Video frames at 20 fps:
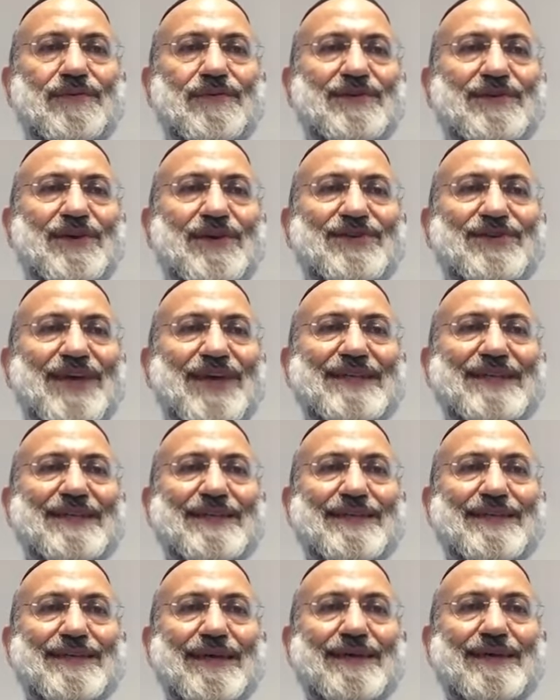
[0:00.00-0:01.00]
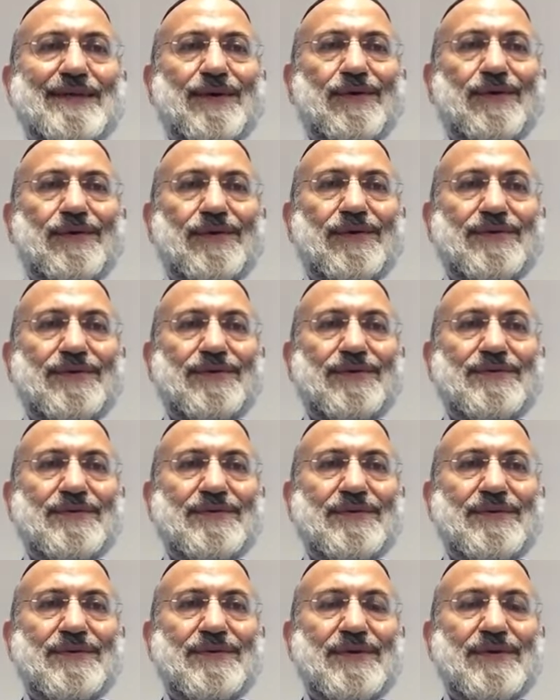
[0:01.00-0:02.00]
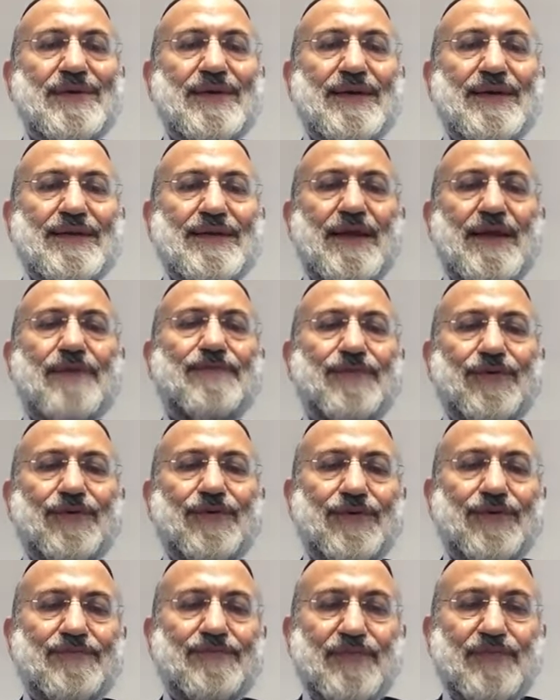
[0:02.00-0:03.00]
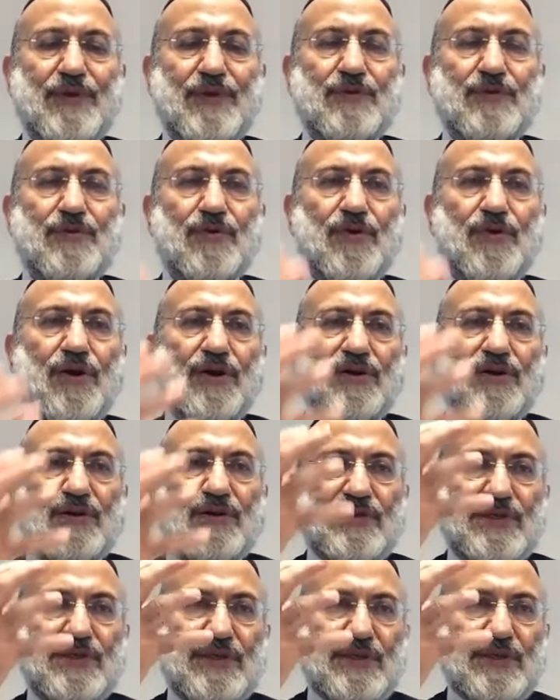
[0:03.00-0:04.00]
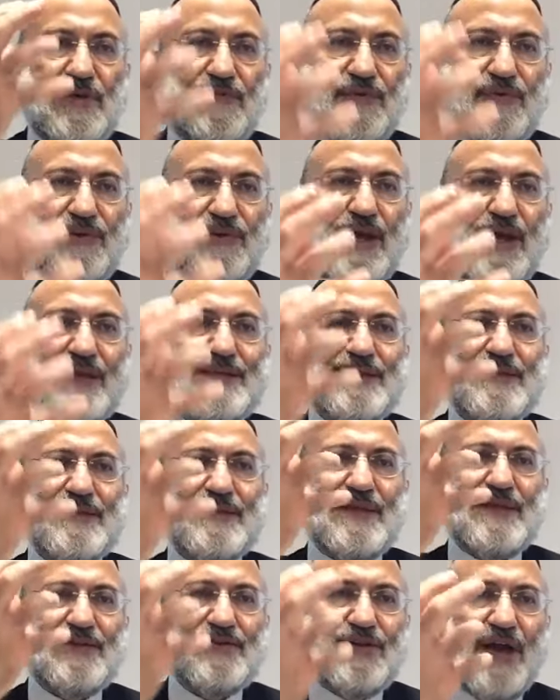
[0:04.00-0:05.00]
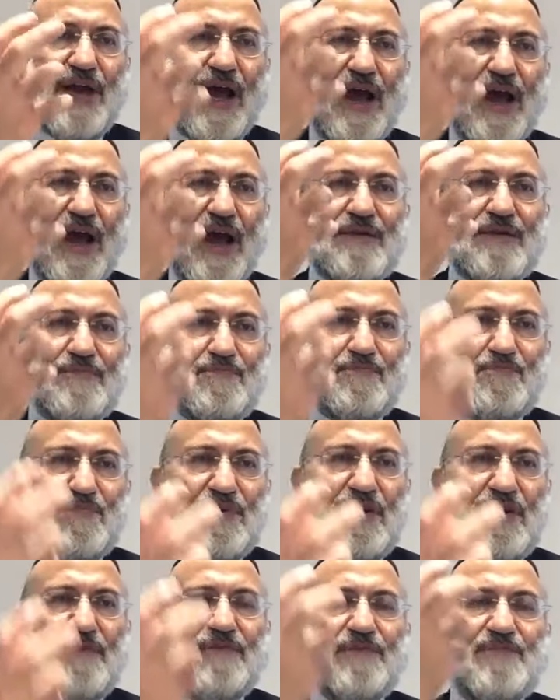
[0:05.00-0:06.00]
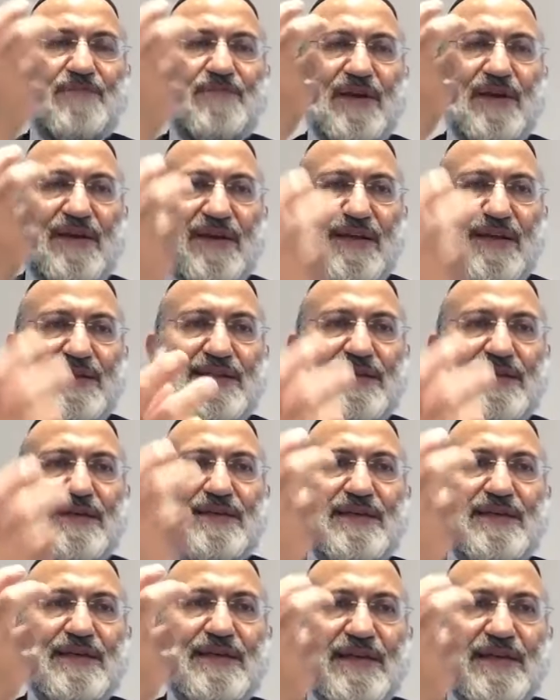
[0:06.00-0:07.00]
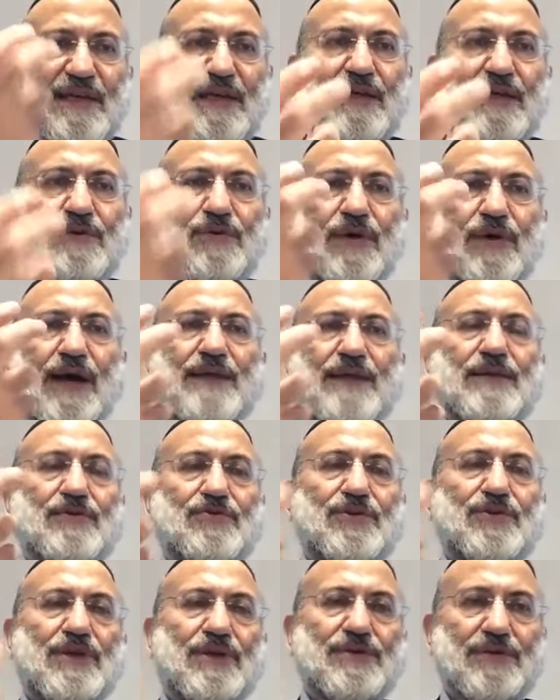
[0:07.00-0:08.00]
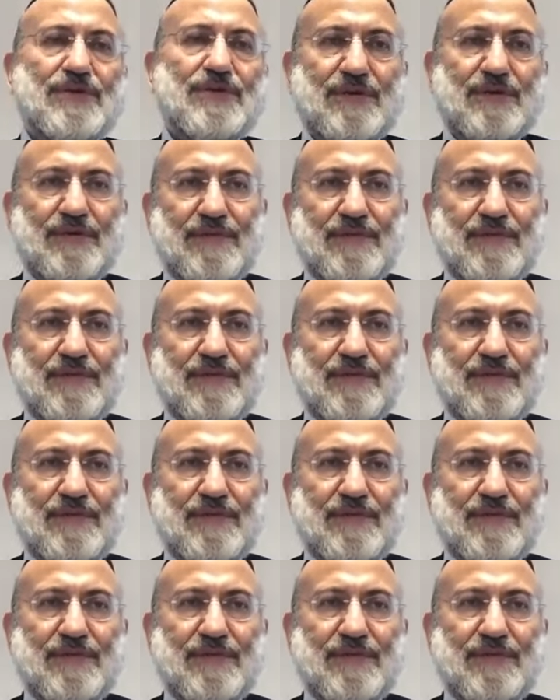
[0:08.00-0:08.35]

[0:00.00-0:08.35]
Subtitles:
Not just saying the words. Therefore, Torah is just such an unbelievable lesson in chinuch and education.